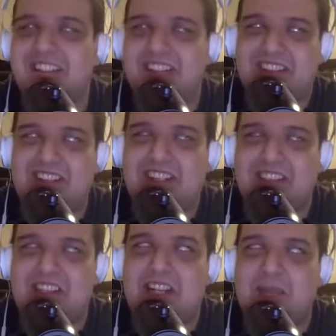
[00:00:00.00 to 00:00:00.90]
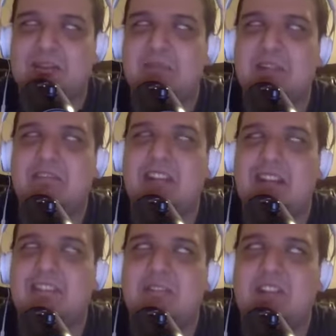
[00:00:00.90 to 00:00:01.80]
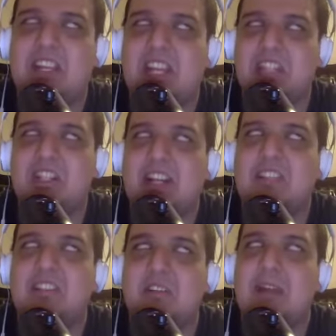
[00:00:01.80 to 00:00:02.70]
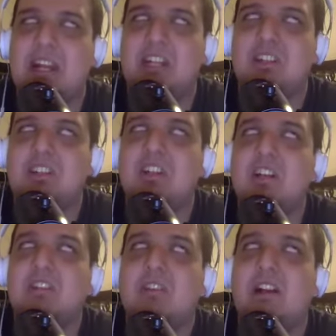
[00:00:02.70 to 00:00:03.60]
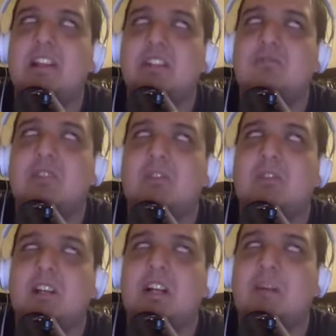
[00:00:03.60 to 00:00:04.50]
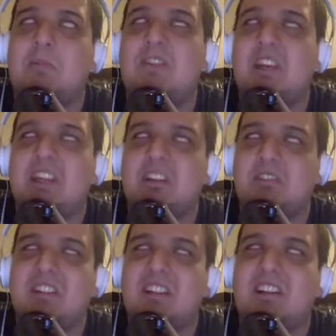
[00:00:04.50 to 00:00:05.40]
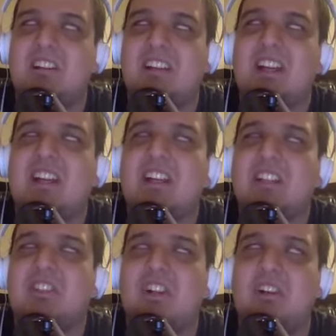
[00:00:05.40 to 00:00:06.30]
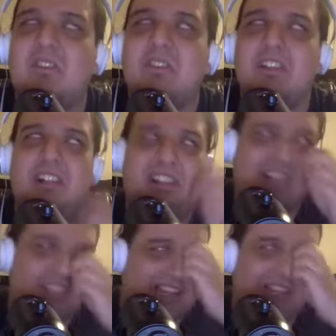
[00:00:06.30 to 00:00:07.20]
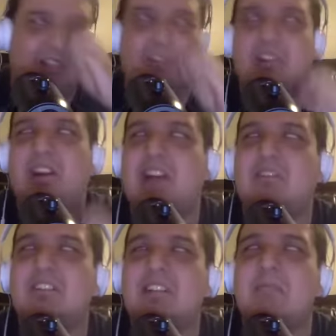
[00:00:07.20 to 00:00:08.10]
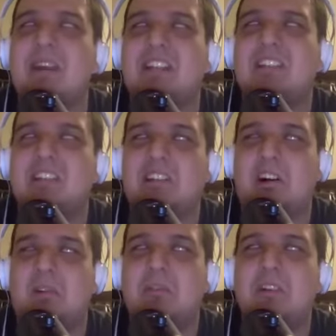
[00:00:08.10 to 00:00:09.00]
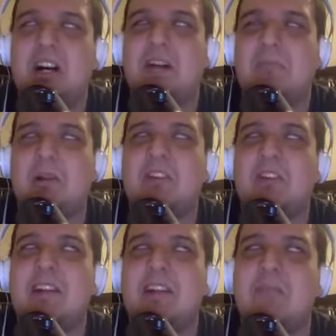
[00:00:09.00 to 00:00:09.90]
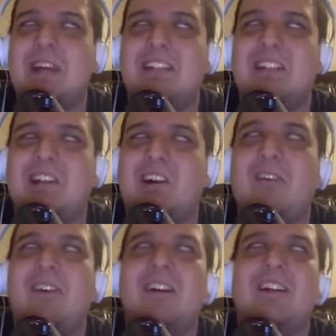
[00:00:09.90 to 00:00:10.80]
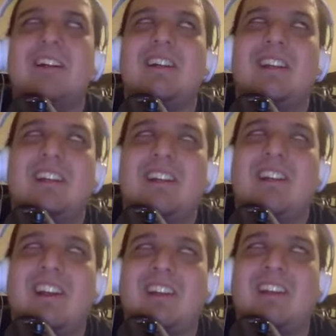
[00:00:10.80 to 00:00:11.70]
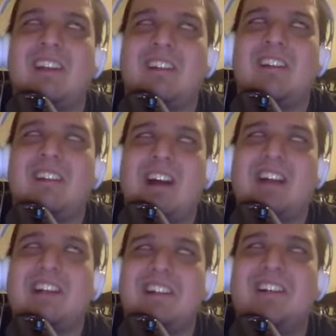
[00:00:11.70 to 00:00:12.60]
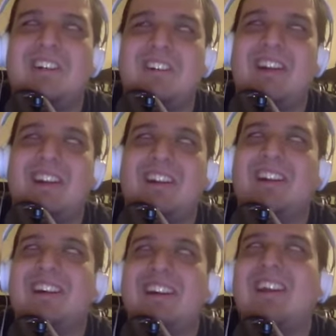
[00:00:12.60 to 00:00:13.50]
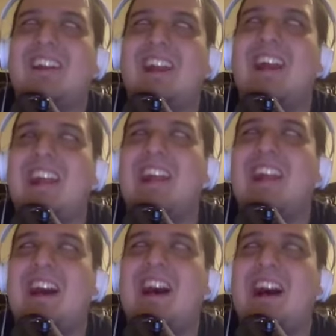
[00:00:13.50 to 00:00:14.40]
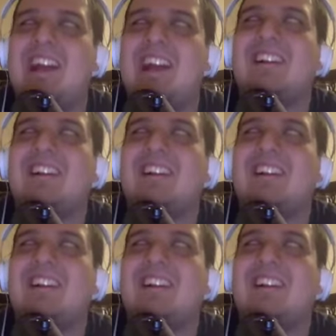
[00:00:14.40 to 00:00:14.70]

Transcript: That's not up to me. When I was on vacation, I still managed to at least record a couple videos. Okay, so let, let's not go there. I was in Mexico, uploading in Mexico. You you're not gonna go there. And and I